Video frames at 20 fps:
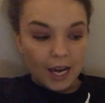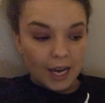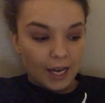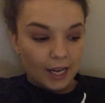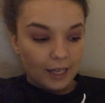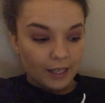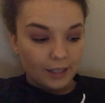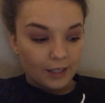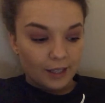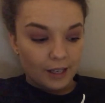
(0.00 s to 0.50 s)

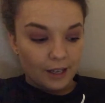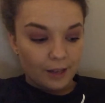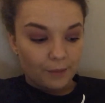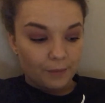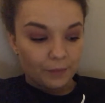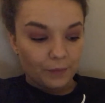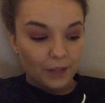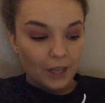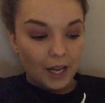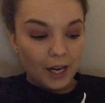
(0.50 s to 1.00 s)
And
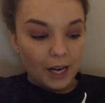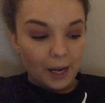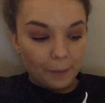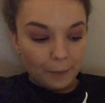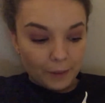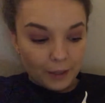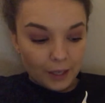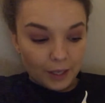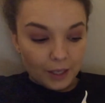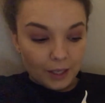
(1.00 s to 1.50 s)
that
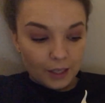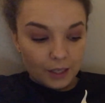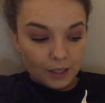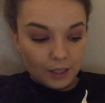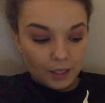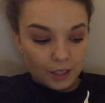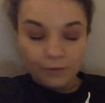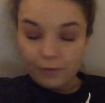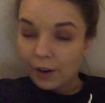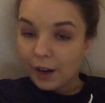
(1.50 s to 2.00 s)

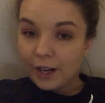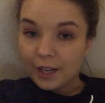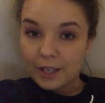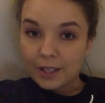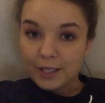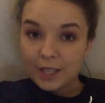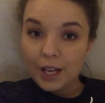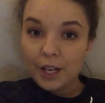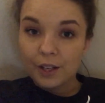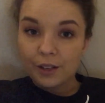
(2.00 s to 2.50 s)
happened Friday,
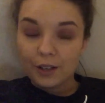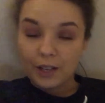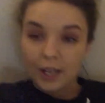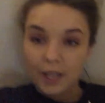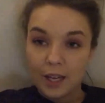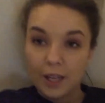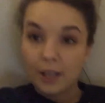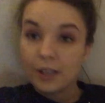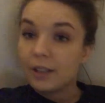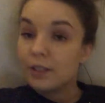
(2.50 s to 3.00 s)

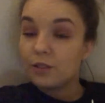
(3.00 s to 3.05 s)
Saturday.